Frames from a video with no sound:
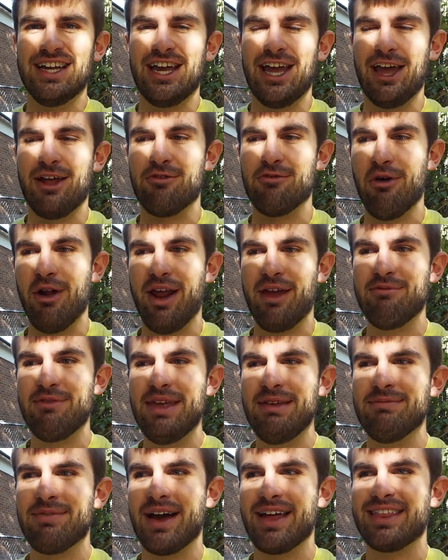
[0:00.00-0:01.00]
And what I
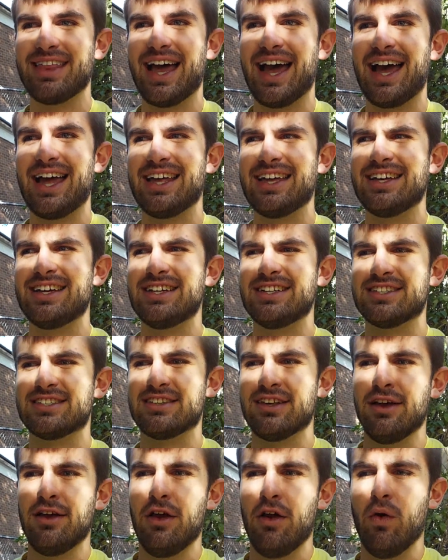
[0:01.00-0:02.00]
mean by that
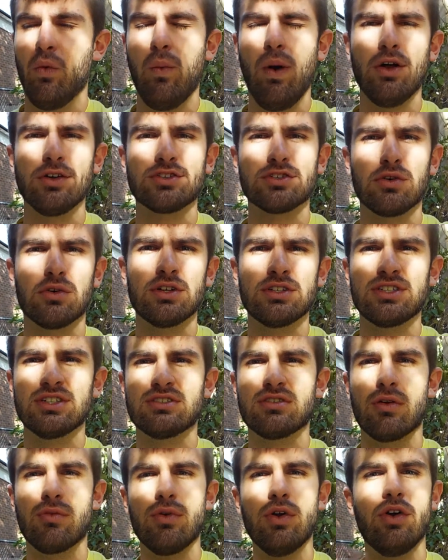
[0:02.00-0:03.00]
is, well, sources
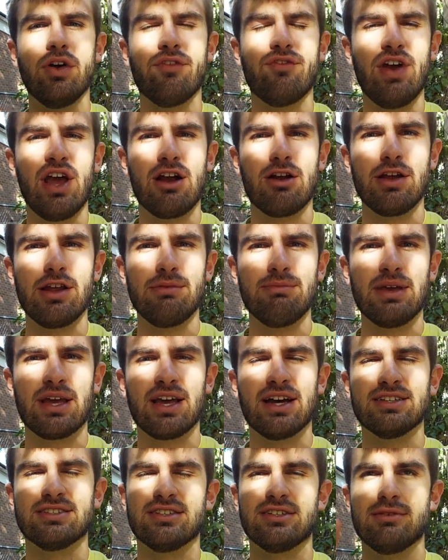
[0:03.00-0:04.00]
are really varied
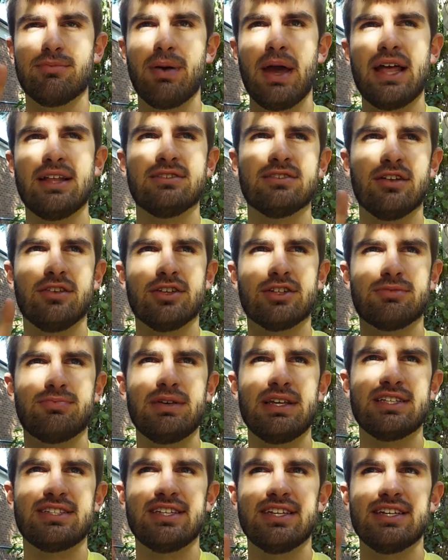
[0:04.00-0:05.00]
because it depends on the
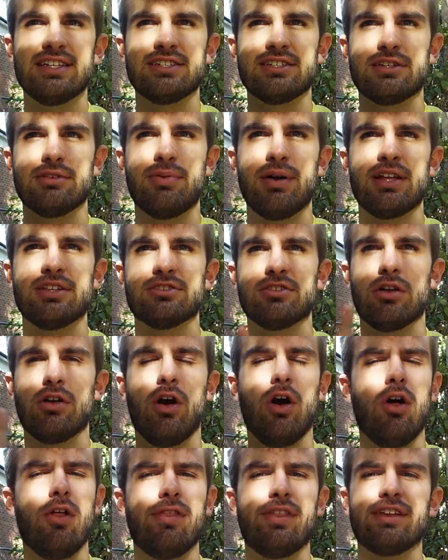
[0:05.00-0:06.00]
species, it depends on
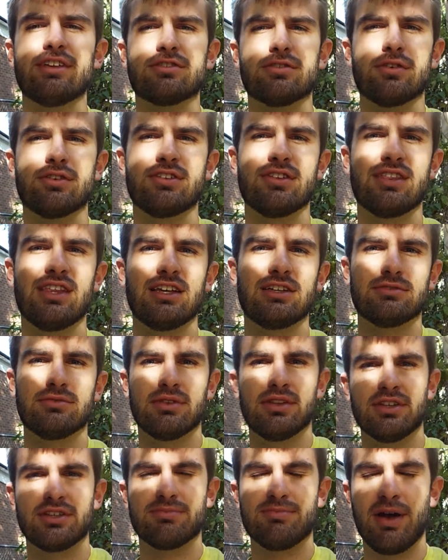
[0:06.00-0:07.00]
all of these sorts of things
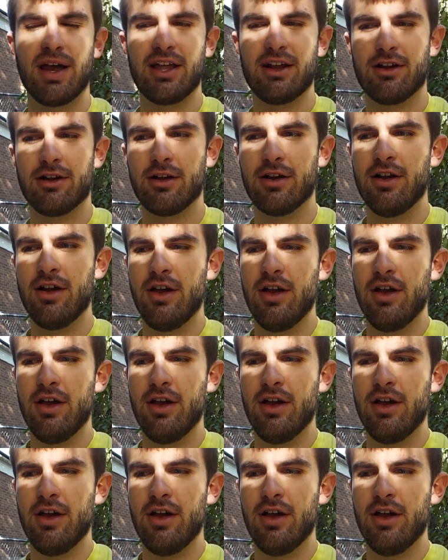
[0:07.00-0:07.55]
with the spider.